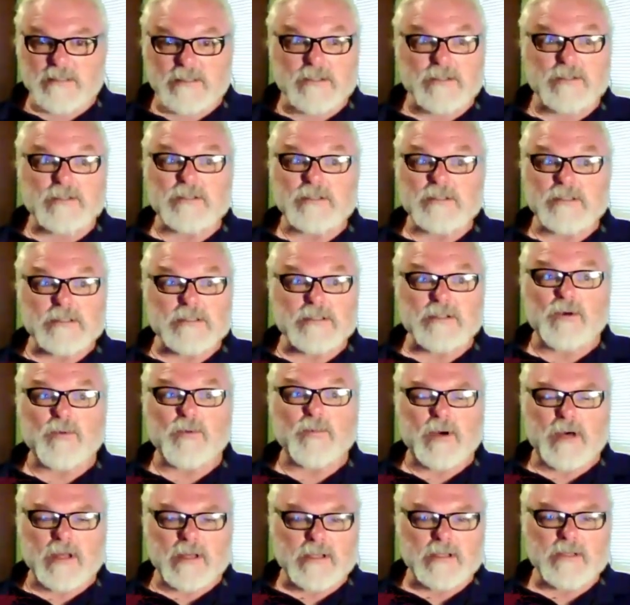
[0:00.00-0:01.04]

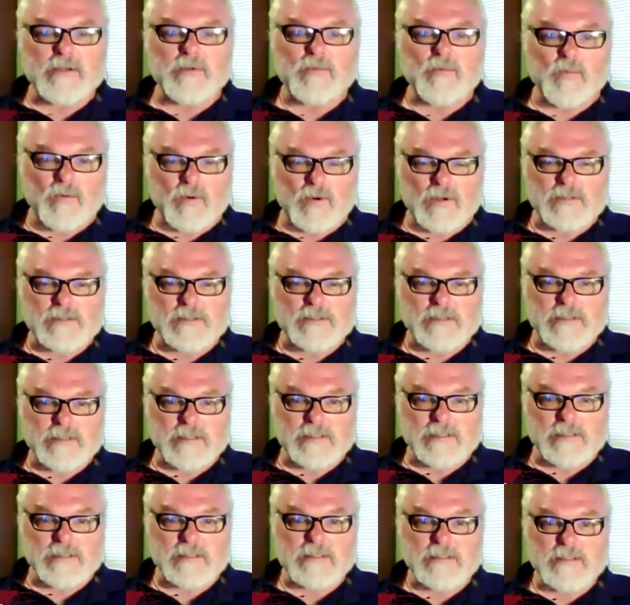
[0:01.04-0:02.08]
Nobody wants
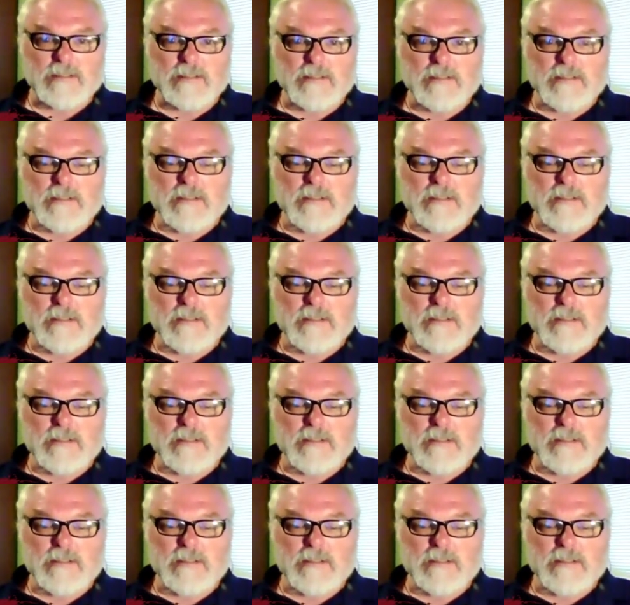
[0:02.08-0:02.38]
this.